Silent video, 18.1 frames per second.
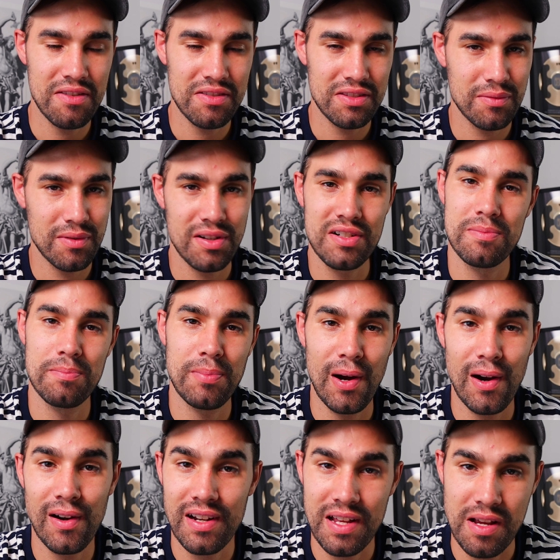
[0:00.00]
use the word
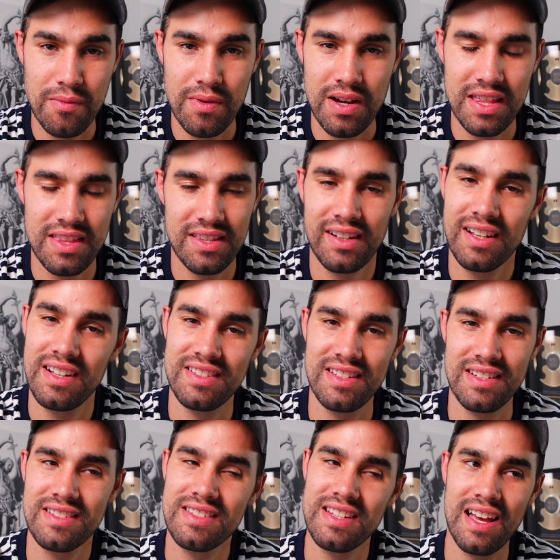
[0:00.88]
parting with because
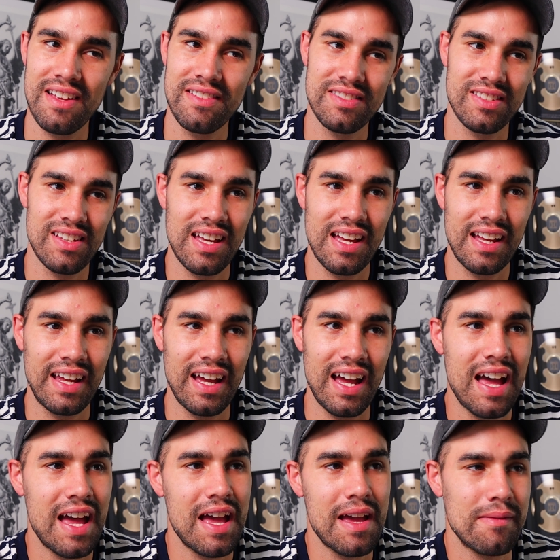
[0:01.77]
it sounds like
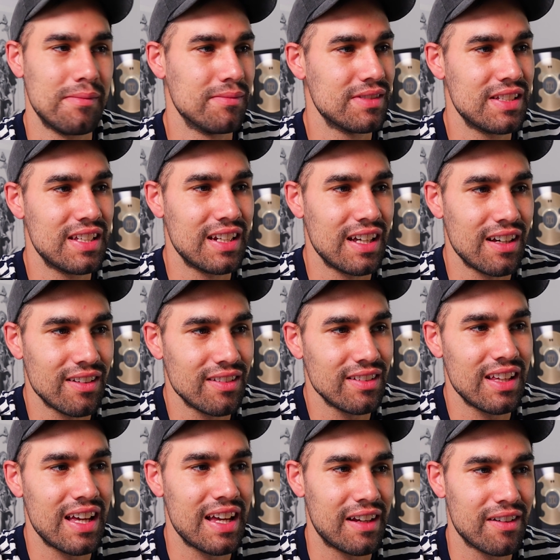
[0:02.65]
I am,
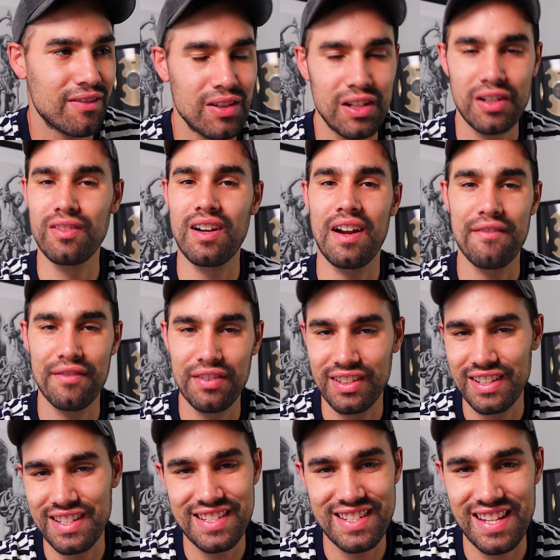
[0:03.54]
like
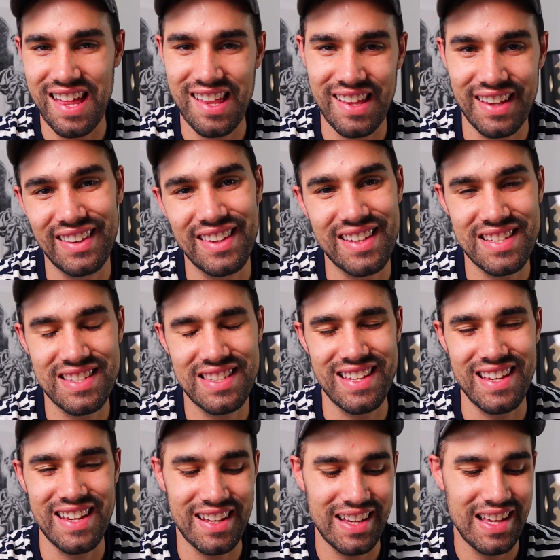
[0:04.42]
regretfully selling this
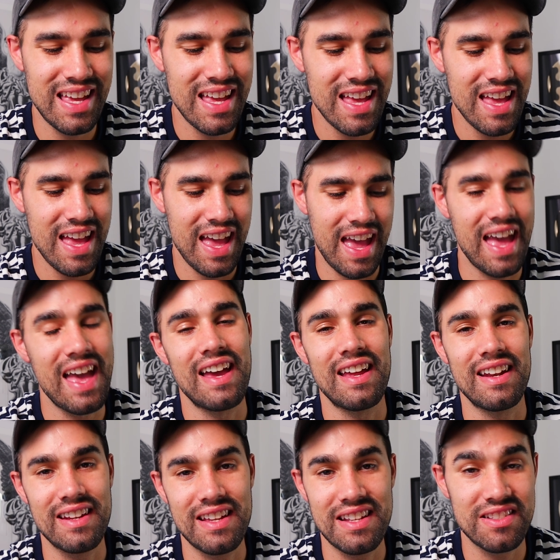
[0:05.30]
thing
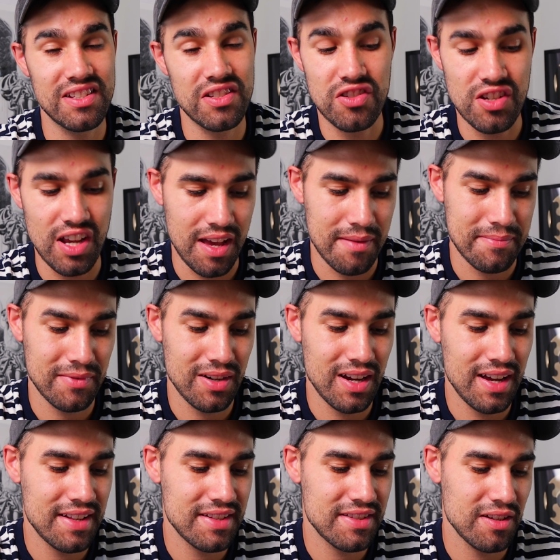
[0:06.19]
and it's a gem,
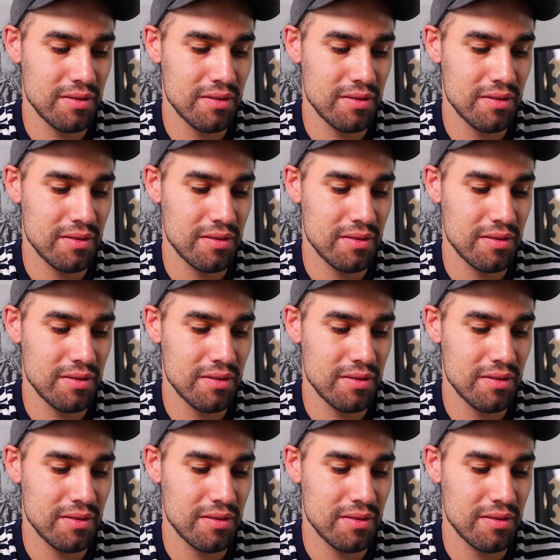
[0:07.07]
right?